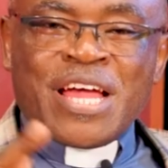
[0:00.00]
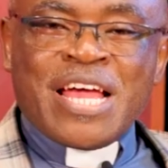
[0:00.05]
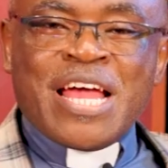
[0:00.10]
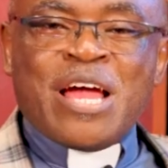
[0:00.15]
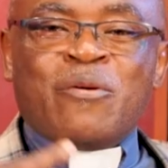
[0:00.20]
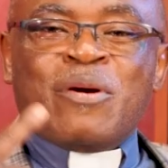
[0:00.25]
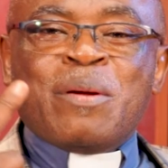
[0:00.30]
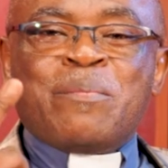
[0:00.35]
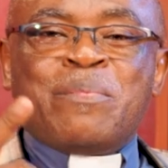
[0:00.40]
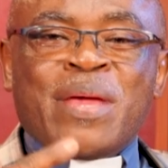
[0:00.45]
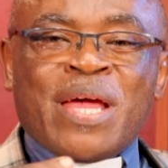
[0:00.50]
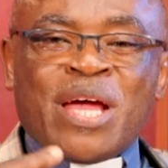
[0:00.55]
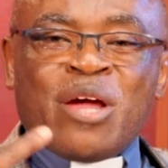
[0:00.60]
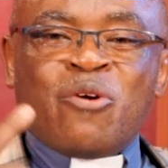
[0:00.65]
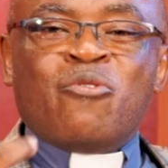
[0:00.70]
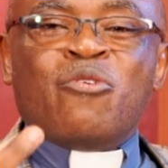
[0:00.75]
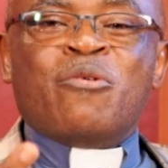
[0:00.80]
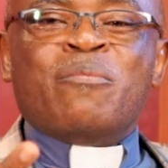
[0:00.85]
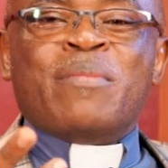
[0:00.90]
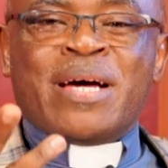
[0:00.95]
A weeping
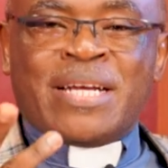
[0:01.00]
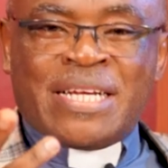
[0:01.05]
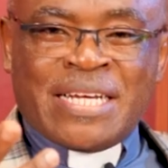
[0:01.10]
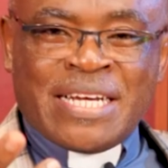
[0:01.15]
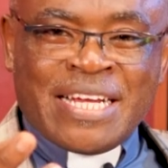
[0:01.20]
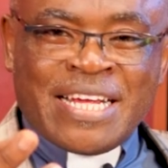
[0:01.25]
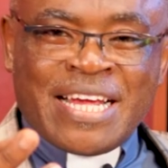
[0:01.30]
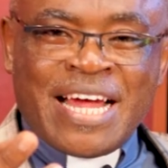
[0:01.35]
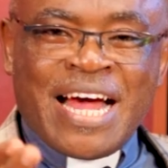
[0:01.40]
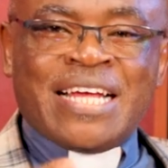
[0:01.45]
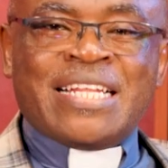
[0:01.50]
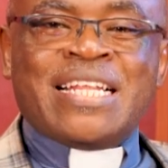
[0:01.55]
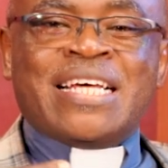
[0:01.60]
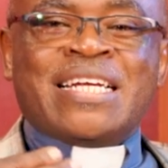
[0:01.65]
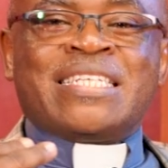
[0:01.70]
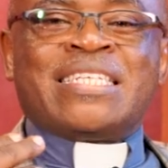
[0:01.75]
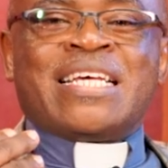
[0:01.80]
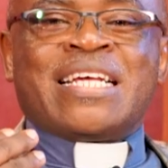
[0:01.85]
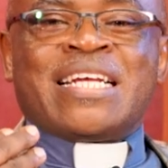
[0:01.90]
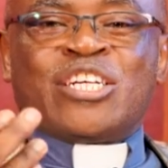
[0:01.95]
woman at the
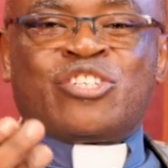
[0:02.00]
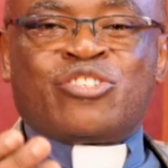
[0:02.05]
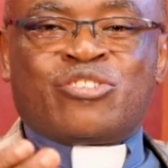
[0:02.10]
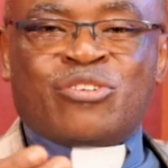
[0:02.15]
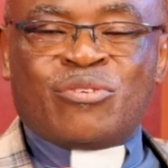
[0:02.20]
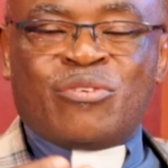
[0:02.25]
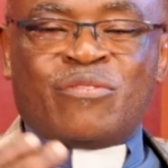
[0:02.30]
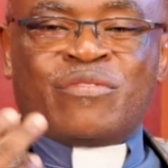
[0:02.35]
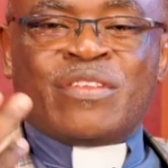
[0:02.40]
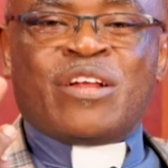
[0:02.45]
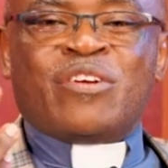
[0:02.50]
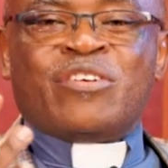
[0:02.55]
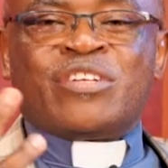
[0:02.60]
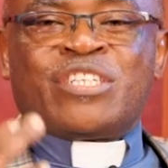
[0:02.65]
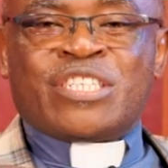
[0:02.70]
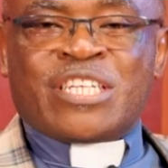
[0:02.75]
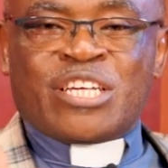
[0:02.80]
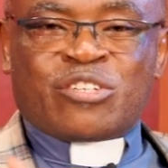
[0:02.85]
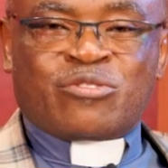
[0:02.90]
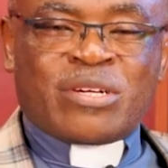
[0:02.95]
resurrection of the Lord
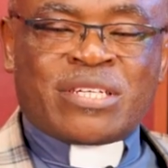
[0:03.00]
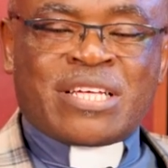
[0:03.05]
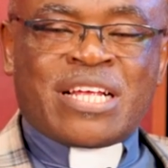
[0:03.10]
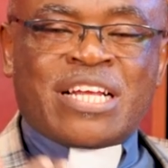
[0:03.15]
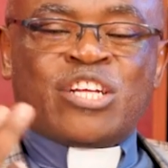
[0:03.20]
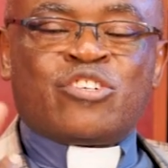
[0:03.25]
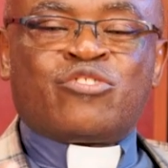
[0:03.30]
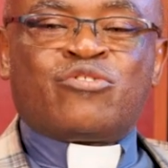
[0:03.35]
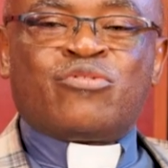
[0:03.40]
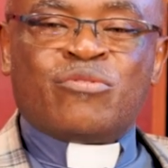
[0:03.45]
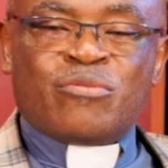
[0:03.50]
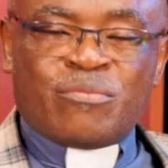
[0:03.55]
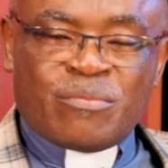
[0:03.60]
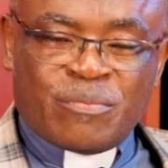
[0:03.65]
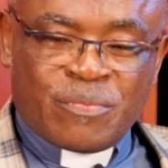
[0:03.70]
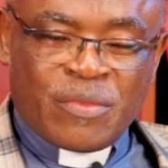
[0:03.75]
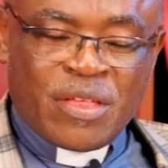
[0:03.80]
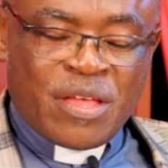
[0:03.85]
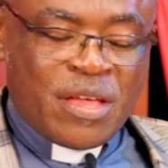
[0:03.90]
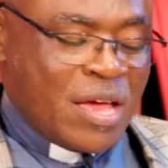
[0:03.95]
Jesus Christ at the
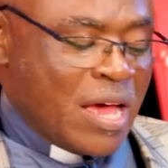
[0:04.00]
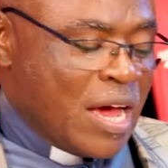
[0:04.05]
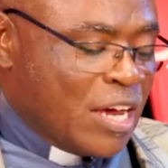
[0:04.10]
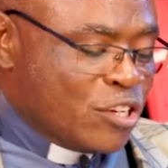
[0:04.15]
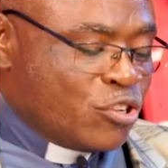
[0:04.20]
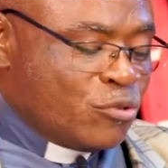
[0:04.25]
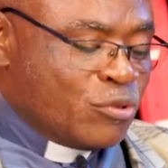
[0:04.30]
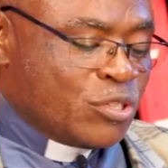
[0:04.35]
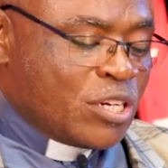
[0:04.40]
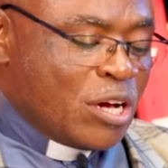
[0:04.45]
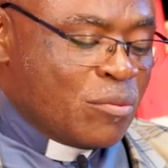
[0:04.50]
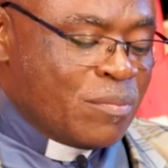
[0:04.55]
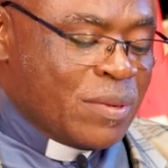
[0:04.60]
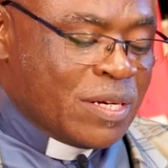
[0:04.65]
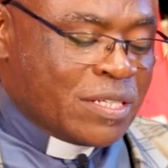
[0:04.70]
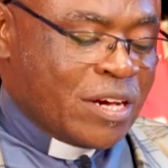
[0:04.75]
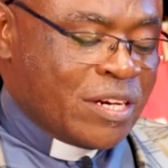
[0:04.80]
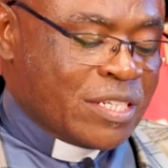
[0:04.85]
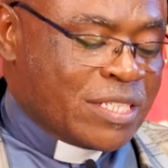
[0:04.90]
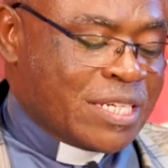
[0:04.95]
tomb. And so we shall
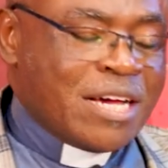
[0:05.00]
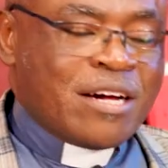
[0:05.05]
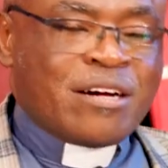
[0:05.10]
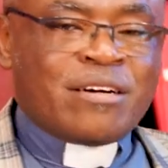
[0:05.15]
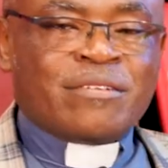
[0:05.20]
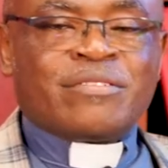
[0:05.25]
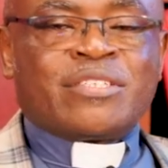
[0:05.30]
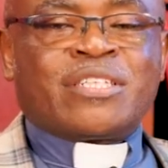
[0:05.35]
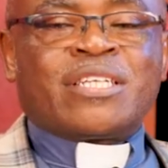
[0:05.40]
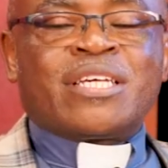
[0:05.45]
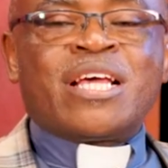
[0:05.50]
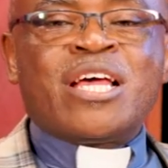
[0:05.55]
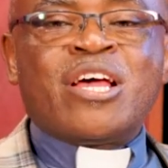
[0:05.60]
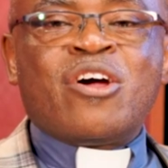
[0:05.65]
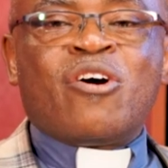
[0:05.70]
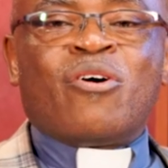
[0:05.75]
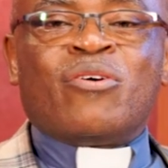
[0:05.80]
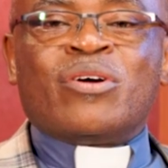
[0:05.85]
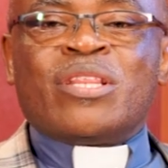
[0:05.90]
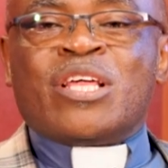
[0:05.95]
base ourselves
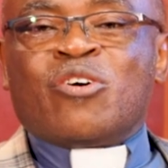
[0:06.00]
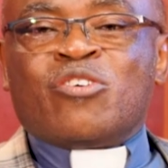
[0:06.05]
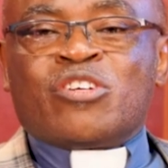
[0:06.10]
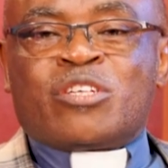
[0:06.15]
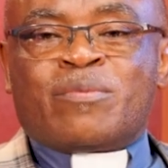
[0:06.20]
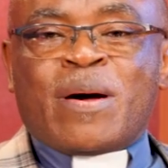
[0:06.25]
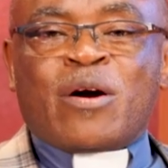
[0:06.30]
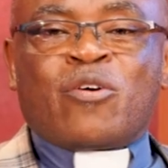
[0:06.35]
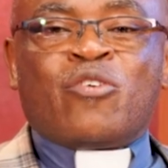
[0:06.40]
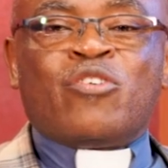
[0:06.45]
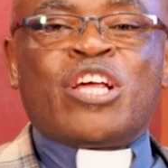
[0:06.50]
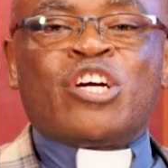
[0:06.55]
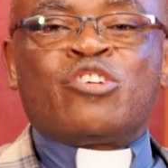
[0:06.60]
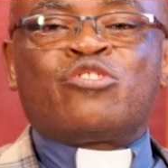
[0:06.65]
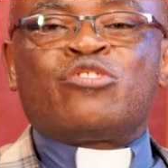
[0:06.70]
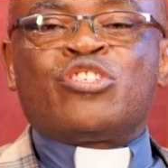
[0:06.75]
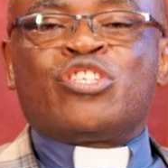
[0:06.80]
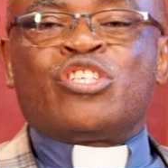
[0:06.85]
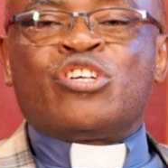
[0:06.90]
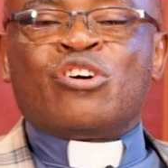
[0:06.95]
on the gospel according
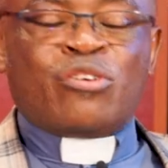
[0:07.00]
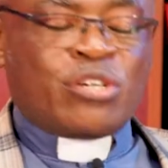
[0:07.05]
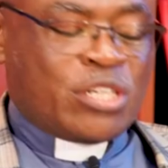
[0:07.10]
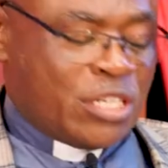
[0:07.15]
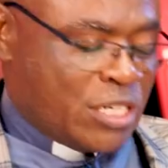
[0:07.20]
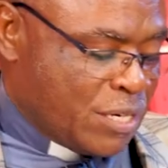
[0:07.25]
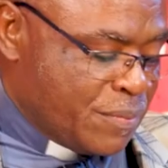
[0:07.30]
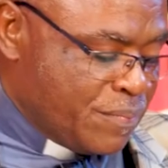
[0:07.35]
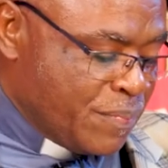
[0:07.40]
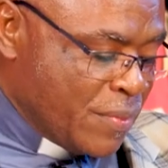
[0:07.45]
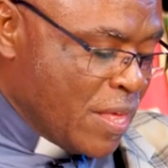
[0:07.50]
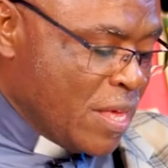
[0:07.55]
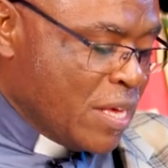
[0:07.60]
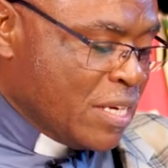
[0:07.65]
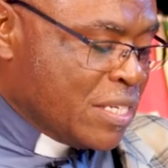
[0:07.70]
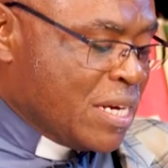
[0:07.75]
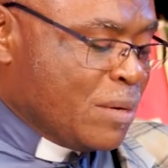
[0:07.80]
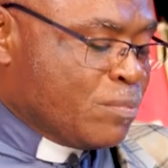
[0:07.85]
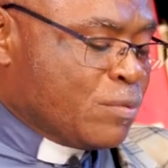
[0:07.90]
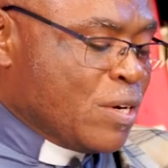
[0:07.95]
to John,
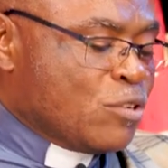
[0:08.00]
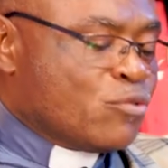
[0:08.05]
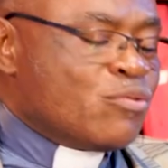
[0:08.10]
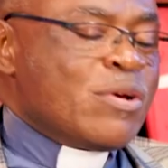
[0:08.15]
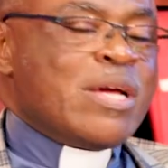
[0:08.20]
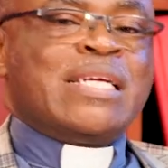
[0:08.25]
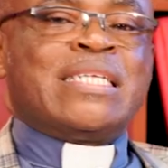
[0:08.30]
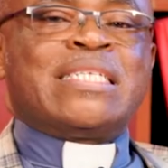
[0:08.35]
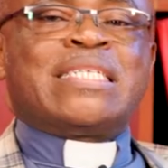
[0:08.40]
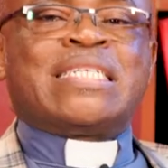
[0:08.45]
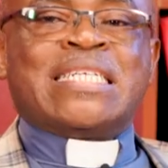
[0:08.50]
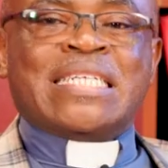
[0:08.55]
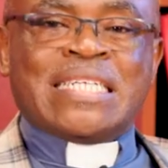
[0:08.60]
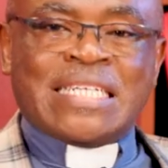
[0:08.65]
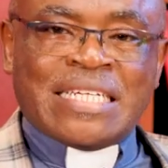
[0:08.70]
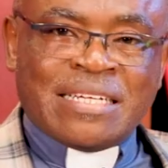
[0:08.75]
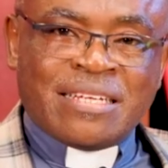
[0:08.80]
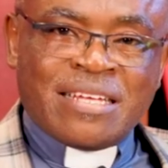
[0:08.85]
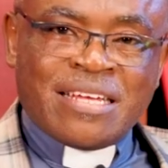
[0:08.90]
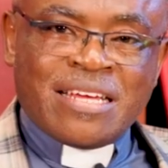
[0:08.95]
chapter
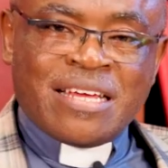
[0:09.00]
20.